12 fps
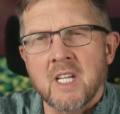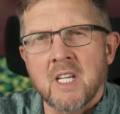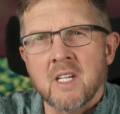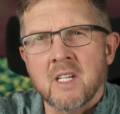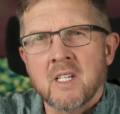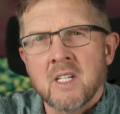
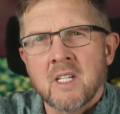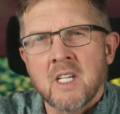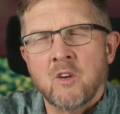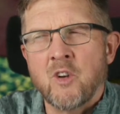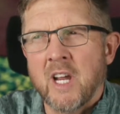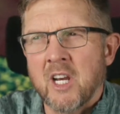He
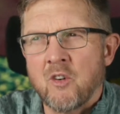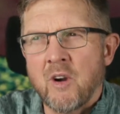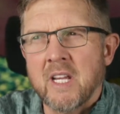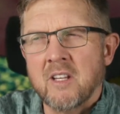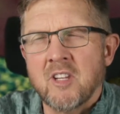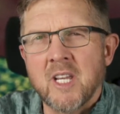created a
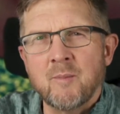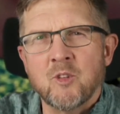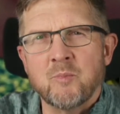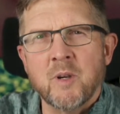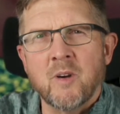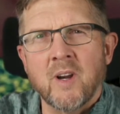great team
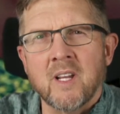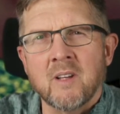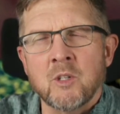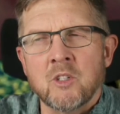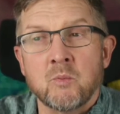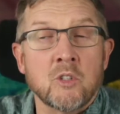spirit,
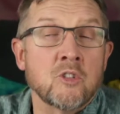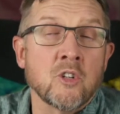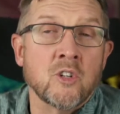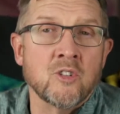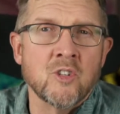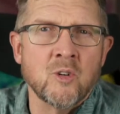which
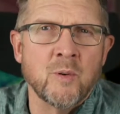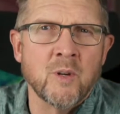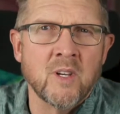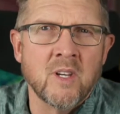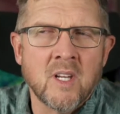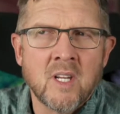took us up,
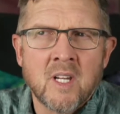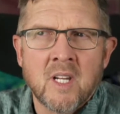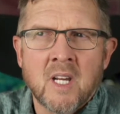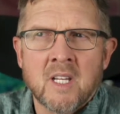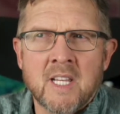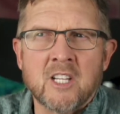and
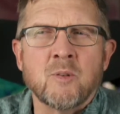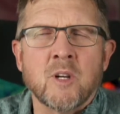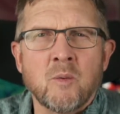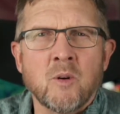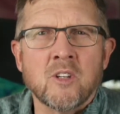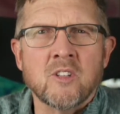that's what I
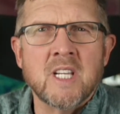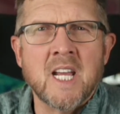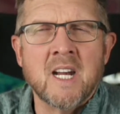want to see.